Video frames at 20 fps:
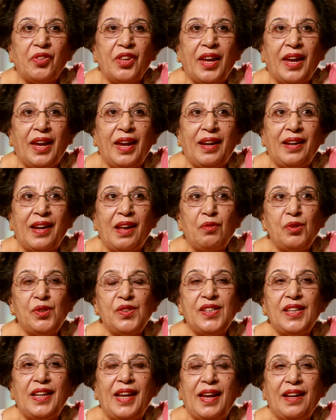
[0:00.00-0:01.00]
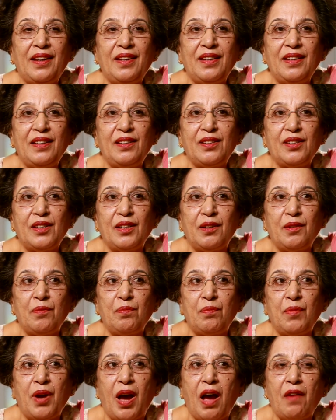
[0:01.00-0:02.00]
And I was selected
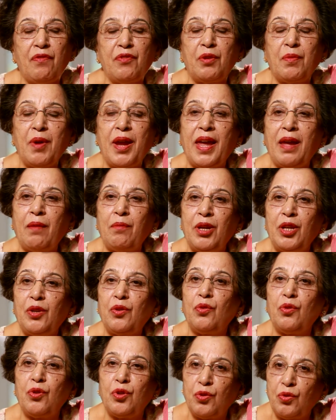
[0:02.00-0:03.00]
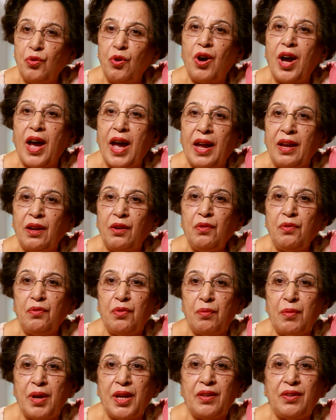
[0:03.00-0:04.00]
after my MA to go to Ohio for
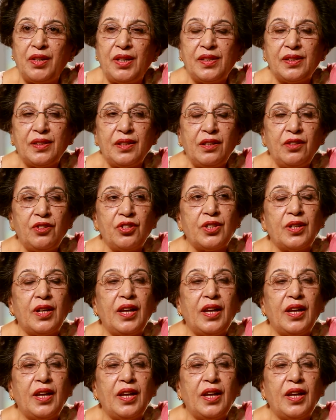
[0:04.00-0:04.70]
my research.